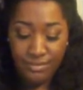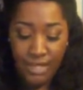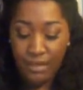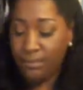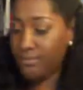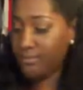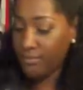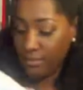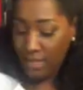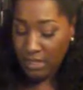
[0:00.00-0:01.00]
Yeah.
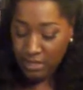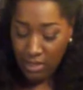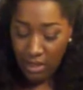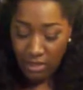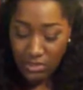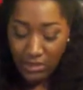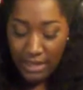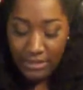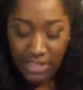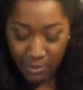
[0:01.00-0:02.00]
So I also
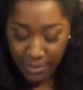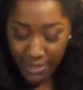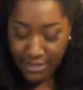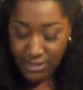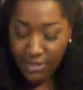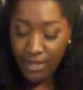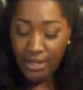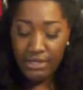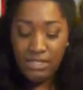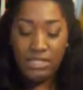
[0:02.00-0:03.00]
got this blazer.
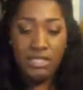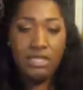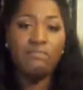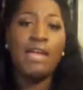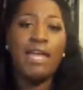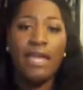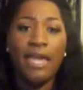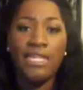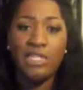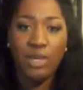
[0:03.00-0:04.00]
It's just like
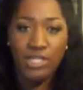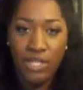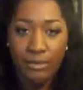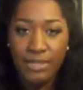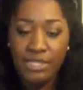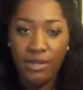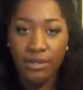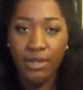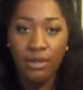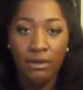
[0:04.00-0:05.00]
a sweatshirt
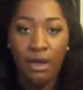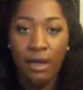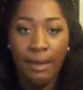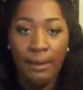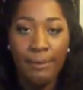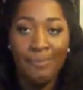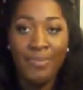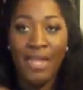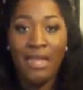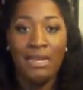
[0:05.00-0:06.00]
material. Um,
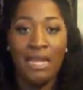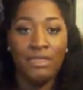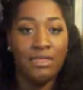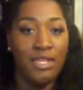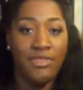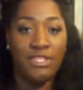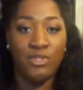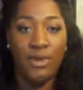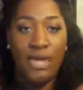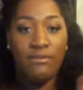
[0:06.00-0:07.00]
not, nothing
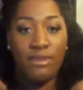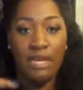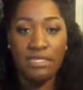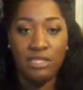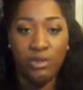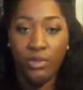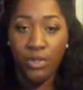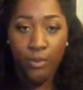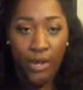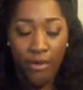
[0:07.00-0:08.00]
too heavy. I still
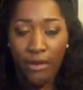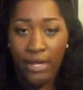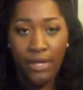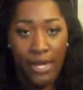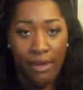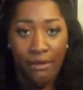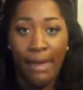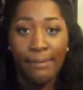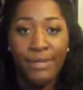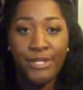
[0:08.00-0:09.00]
wouldn't wear it right now.
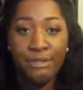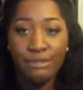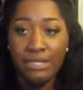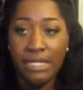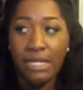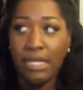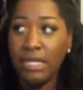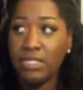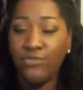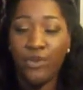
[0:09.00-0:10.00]
I'm in Houston and
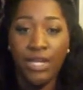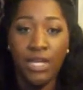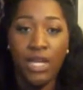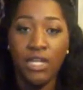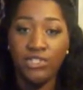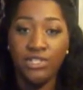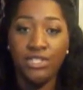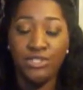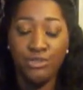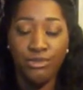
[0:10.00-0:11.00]
it's freaking
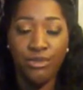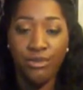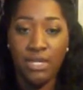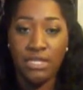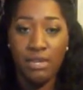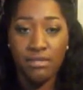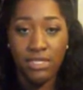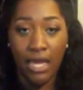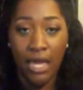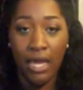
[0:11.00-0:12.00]
102 degrees
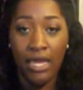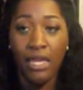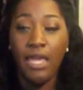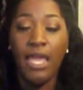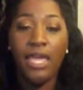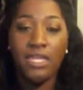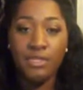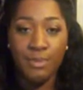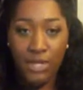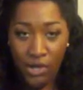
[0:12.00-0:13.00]
outside and it's
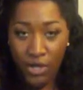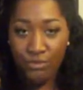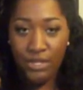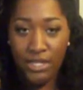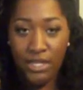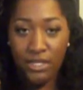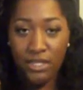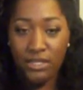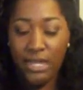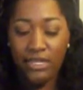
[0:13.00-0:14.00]
beyond
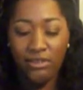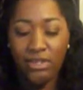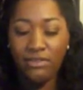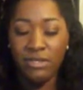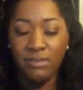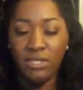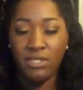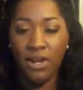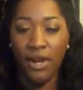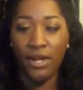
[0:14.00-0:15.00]
ridiculous. Like don't even get me
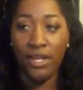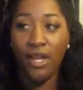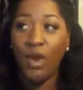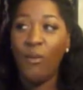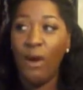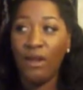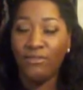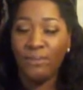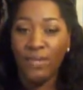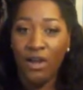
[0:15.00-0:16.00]
started. Walking
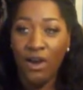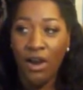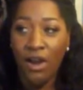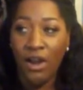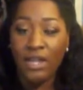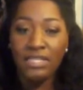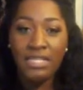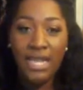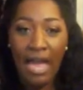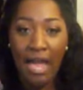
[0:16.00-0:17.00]
from the car into
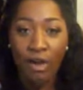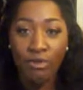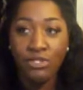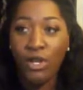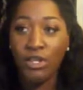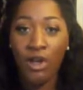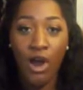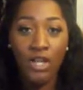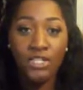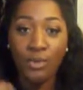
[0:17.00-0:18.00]
the house or the
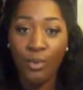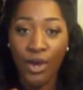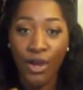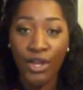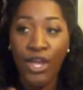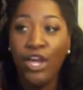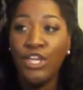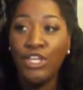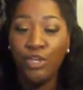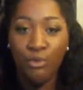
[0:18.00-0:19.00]
car to work,
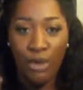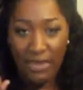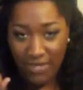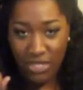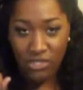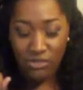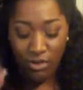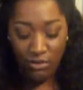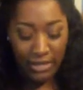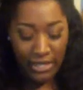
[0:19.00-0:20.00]
you will have a heat
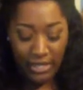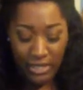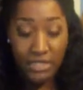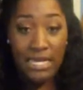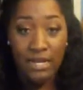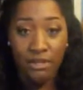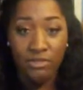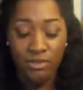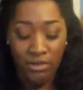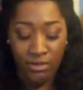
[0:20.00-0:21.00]
stroke. Like it, it's out of
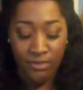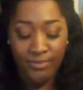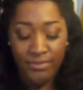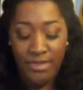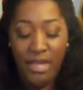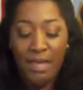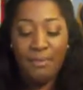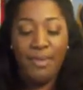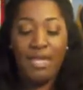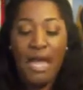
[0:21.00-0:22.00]
control.
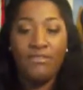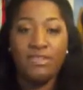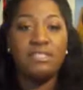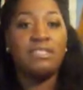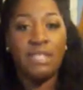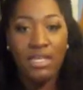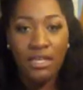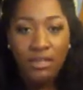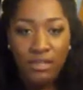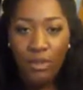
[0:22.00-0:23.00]
But
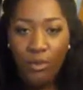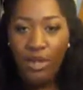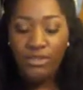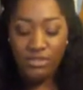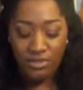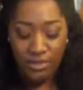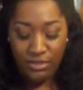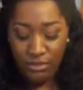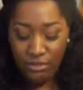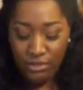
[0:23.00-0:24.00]
obviously, you'll wear this during
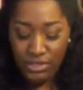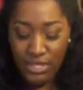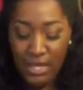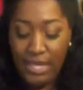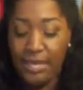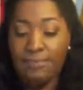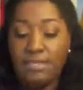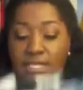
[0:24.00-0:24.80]
the cooler times.